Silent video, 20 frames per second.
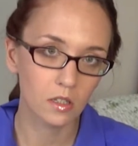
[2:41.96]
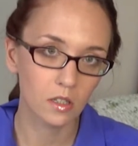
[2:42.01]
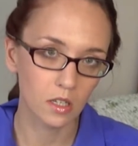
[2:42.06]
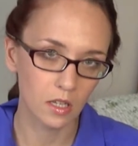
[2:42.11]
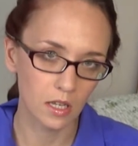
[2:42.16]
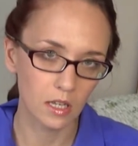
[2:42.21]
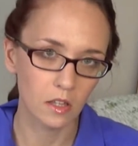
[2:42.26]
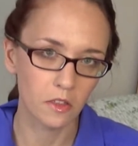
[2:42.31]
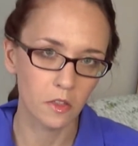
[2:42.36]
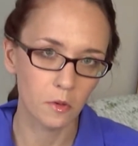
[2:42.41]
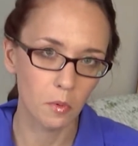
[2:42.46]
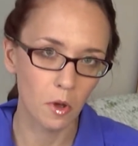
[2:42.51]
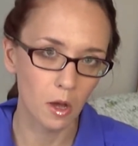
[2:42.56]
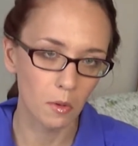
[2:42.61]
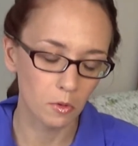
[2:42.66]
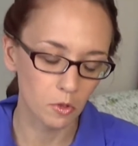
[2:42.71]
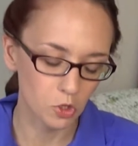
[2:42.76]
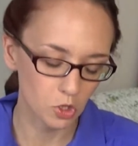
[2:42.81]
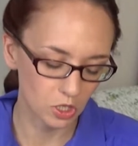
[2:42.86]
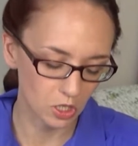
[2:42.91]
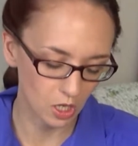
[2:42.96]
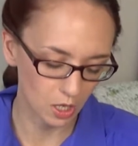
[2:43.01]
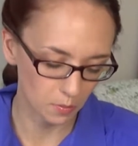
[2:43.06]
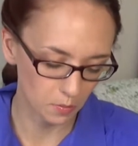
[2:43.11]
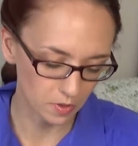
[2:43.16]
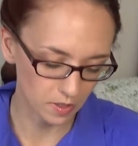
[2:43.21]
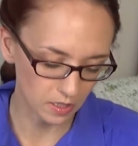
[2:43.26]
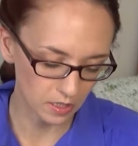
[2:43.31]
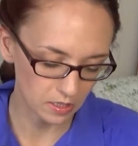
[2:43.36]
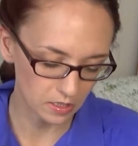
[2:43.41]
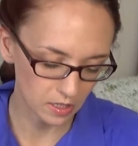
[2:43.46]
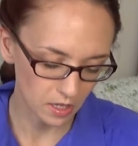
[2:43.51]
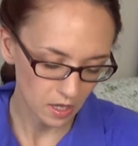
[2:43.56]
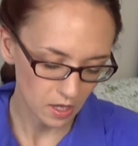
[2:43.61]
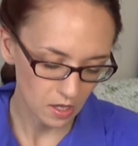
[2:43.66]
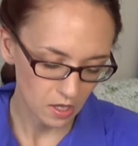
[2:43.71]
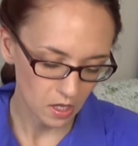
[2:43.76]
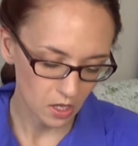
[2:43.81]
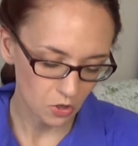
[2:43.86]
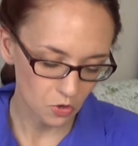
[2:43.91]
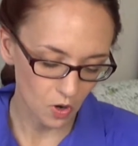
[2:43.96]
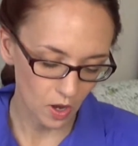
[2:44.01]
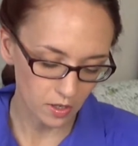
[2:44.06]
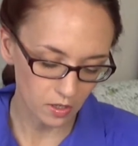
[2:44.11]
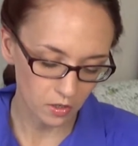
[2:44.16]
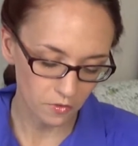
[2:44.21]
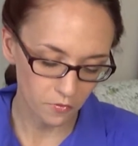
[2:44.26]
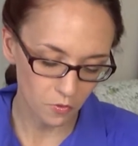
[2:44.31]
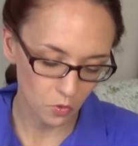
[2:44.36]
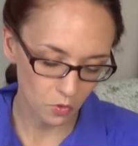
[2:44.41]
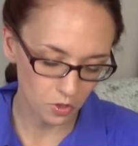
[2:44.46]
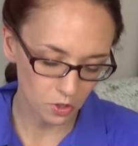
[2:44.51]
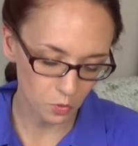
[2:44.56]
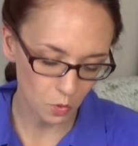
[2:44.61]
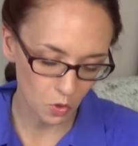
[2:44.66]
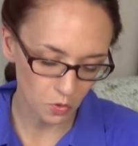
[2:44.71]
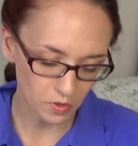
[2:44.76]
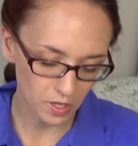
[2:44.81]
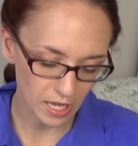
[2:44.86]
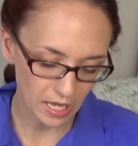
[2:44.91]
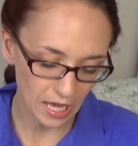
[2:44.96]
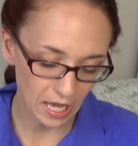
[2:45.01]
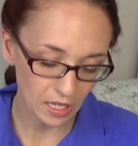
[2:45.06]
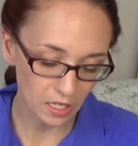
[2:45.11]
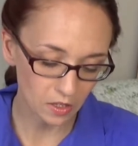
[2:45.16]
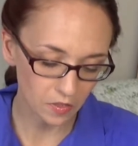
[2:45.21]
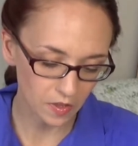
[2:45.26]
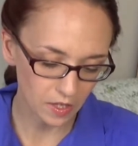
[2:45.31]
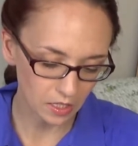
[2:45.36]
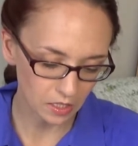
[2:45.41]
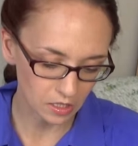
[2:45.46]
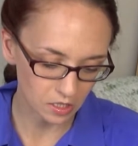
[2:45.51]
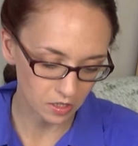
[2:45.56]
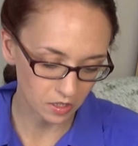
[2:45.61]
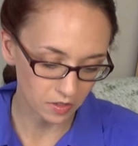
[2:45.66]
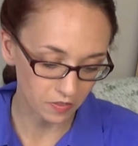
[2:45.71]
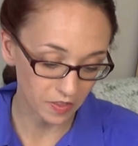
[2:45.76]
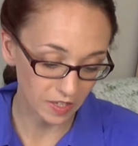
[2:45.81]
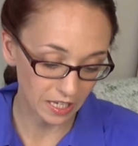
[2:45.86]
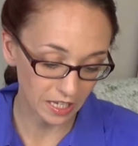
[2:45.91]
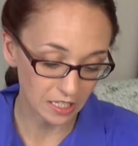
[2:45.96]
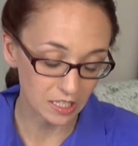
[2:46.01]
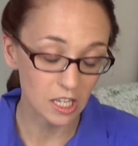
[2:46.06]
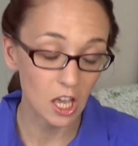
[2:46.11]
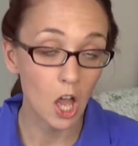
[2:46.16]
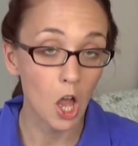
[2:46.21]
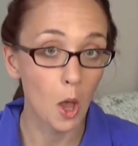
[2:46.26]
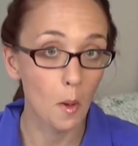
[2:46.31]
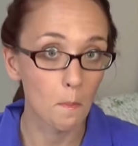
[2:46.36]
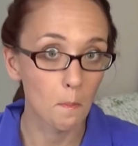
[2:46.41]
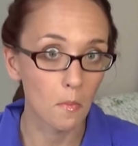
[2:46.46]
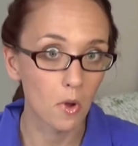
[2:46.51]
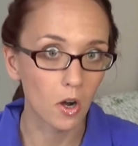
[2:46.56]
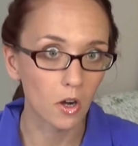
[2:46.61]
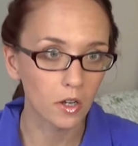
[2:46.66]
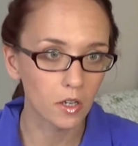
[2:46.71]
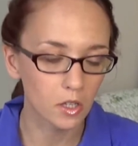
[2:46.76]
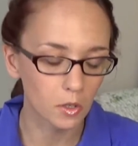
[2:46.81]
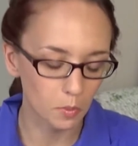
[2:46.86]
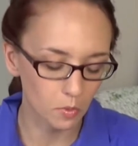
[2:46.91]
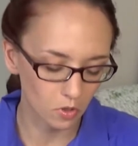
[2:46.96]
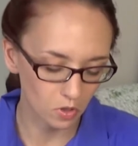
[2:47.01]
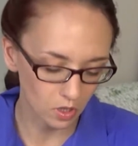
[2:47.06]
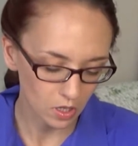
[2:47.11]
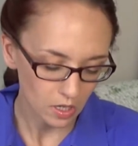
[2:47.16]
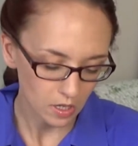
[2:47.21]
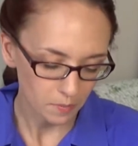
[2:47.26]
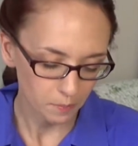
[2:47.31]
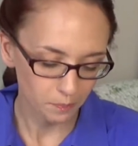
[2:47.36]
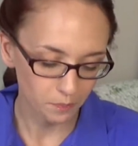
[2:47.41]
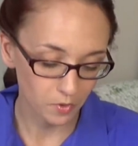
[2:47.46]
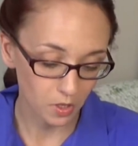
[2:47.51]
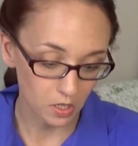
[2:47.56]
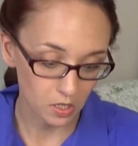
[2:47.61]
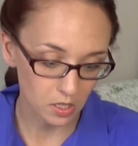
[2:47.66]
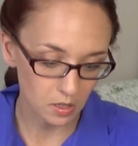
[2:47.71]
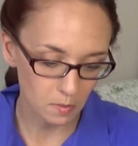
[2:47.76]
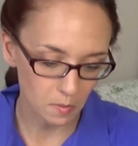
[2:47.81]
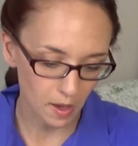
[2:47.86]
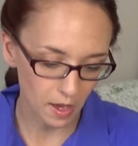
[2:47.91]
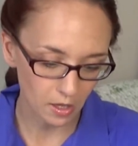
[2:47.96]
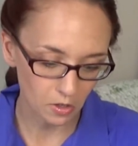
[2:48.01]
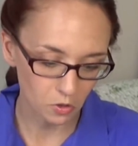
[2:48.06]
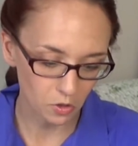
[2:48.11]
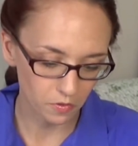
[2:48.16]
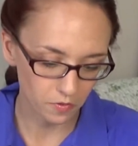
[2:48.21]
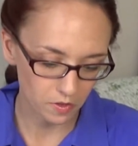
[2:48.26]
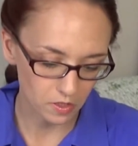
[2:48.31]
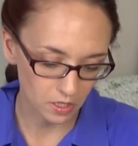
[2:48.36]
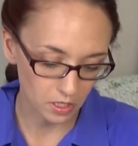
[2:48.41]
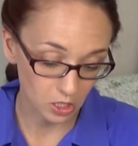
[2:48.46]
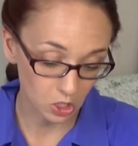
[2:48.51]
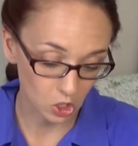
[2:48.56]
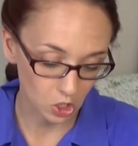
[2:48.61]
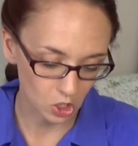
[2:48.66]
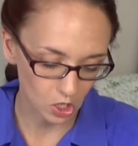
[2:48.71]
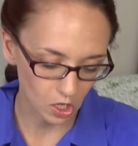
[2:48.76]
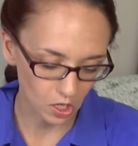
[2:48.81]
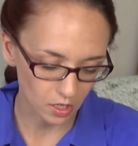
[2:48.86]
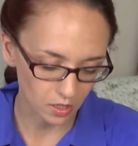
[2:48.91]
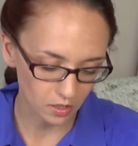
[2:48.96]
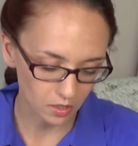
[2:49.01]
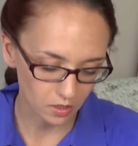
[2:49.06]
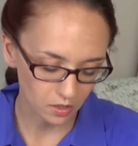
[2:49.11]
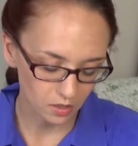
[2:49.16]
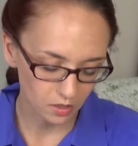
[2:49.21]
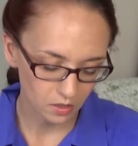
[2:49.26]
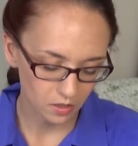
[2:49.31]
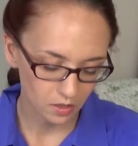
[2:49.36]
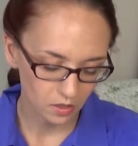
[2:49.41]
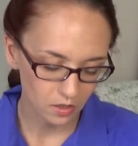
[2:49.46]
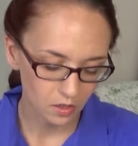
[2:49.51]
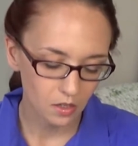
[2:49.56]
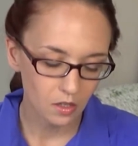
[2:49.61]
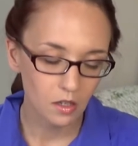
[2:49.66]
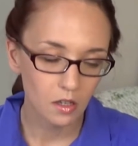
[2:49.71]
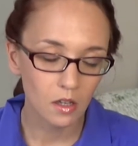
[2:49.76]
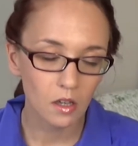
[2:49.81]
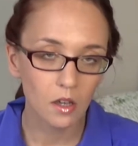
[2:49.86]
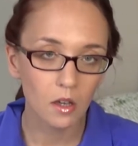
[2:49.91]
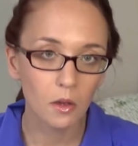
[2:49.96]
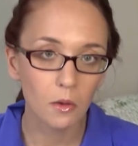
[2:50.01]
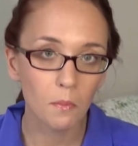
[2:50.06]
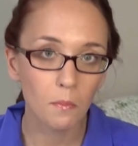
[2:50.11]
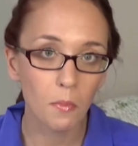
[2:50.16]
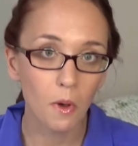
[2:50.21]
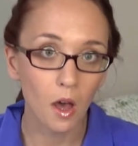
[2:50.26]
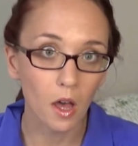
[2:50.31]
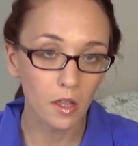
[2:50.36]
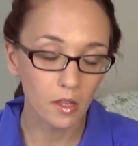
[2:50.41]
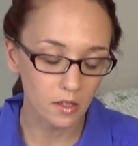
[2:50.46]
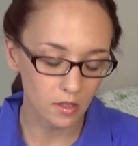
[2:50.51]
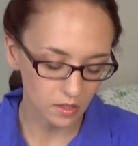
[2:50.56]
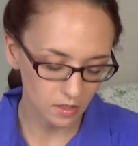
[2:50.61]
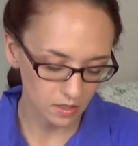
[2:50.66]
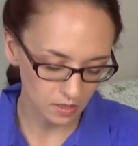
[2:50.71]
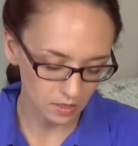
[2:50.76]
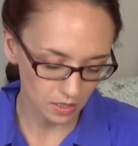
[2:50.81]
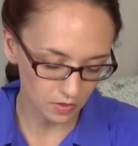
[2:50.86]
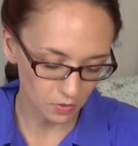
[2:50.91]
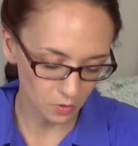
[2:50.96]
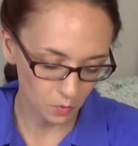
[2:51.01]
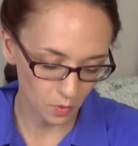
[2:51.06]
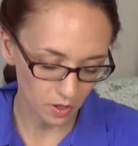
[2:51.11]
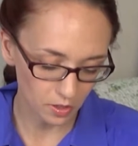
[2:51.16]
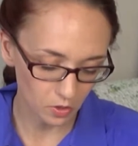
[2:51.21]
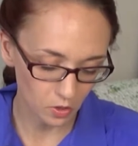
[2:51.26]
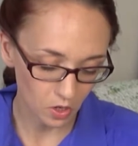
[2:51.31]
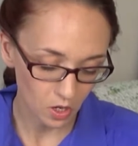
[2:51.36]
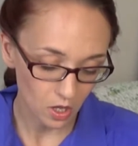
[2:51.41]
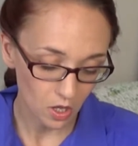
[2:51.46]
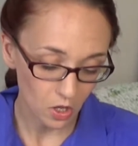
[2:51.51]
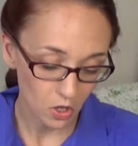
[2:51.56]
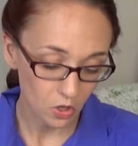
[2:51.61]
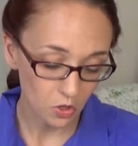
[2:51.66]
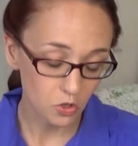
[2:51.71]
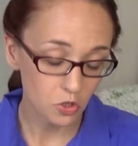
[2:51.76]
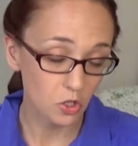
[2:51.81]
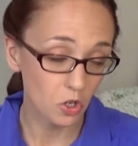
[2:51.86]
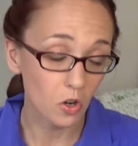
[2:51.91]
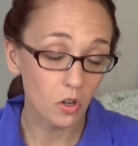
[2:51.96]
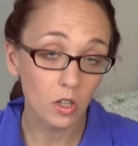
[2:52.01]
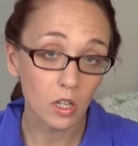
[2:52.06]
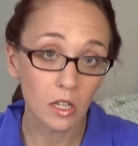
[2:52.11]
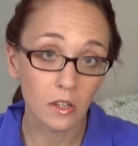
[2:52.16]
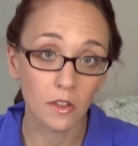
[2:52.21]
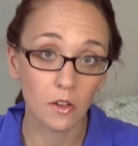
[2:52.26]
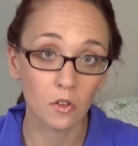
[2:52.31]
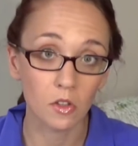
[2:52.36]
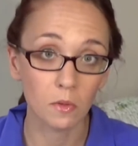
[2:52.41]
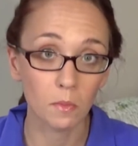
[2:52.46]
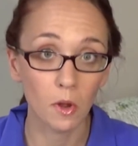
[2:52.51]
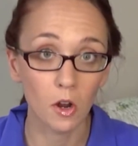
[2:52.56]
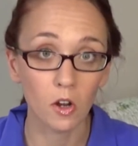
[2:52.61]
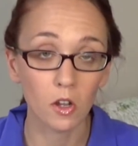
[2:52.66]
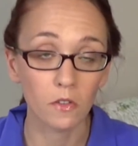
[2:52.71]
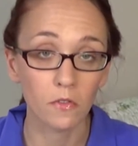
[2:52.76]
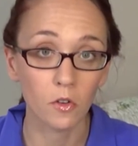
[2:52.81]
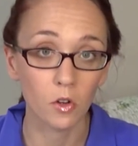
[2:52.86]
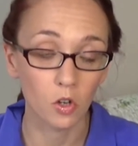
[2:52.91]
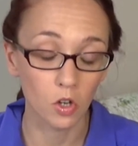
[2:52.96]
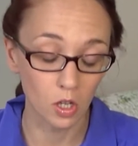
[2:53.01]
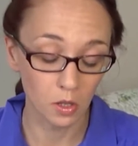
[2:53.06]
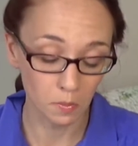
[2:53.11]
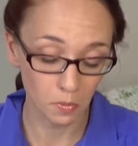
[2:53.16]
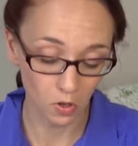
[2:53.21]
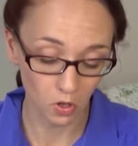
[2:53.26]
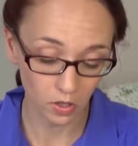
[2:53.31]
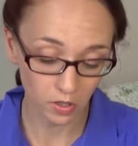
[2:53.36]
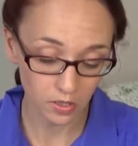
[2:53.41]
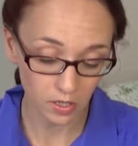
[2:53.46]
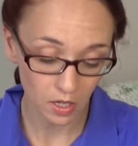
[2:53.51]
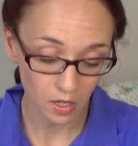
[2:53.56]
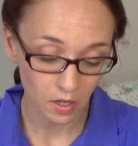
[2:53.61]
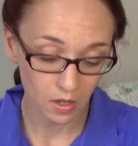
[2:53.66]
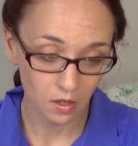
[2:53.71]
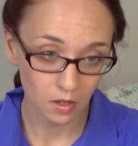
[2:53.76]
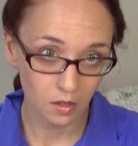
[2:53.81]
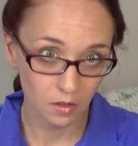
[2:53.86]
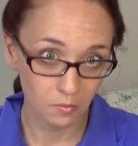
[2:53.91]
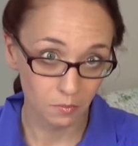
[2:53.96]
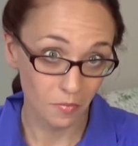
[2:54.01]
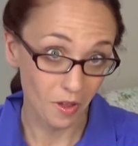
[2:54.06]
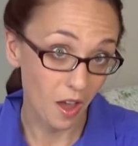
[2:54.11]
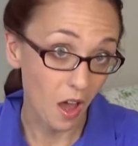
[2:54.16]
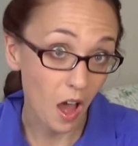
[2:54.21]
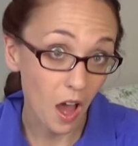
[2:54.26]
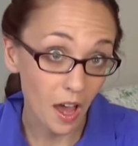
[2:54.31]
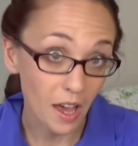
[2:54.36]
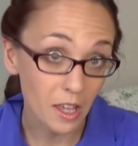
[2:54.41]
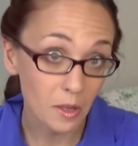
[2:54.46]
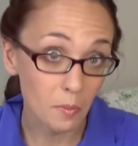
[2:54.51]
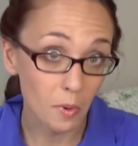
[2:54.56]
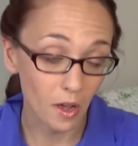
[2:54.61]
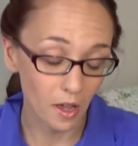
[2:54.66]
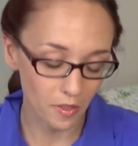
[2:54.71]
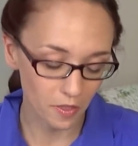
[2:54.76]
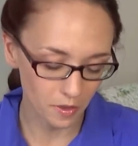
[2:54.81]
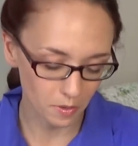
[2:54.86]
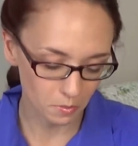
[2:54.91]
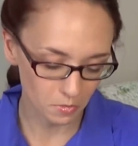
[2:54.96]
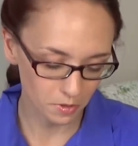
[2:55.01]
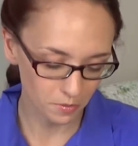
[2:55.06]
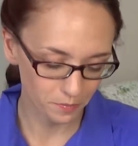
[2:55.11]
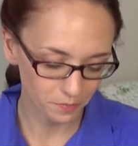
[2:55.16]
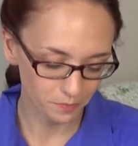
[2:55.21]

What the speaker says: It's the publishing companies. Dratted fools won't take anything unless they think it's marketable. Doesn't matter if it's any good." "But," said the writer, "surely there's a market for good books. I'd buy them."